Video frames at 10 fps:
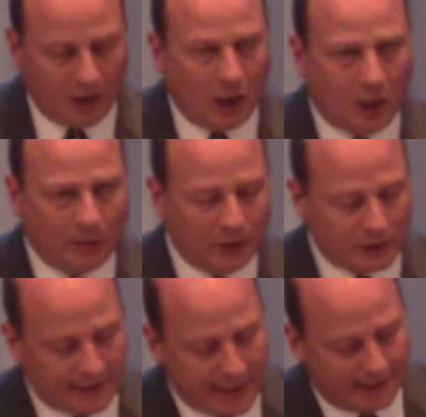Our
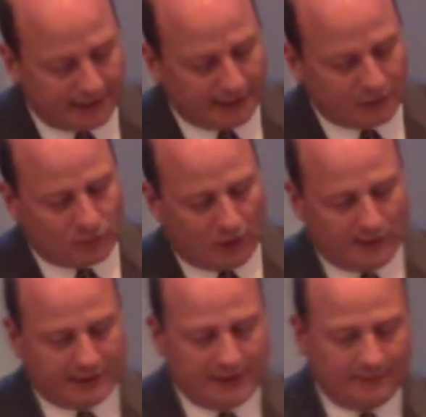personality is what
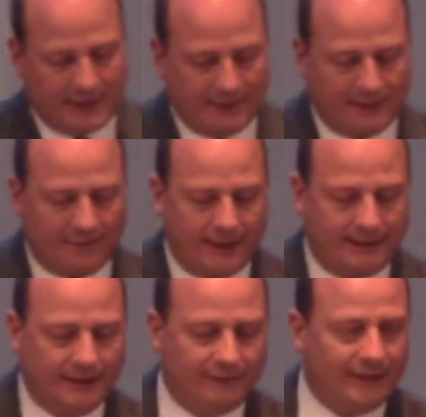we sometimes have
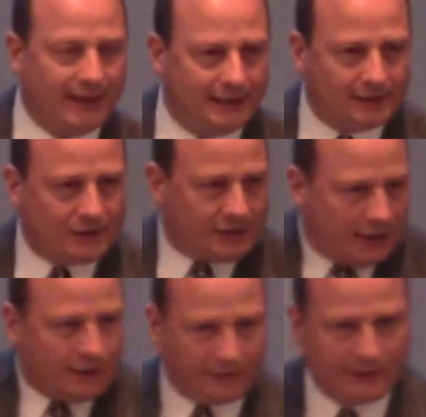identified as
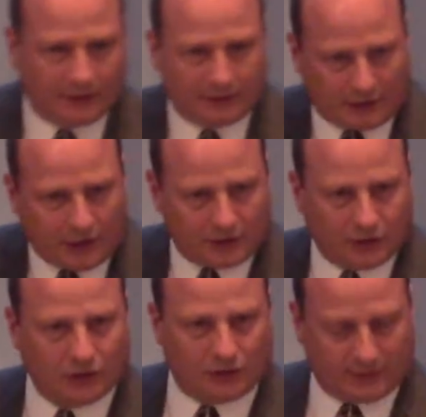ourself here on
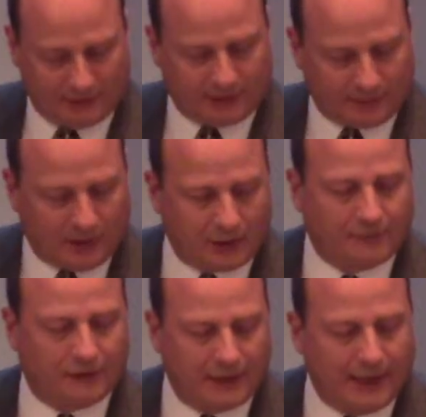earth, in this part of
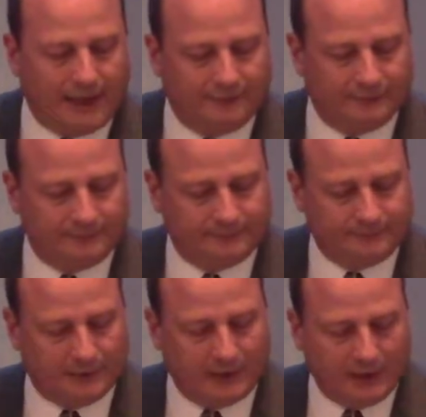our life.
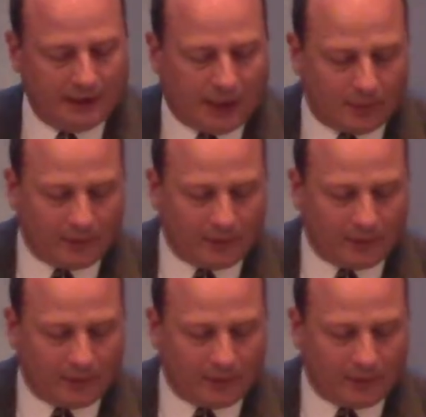Our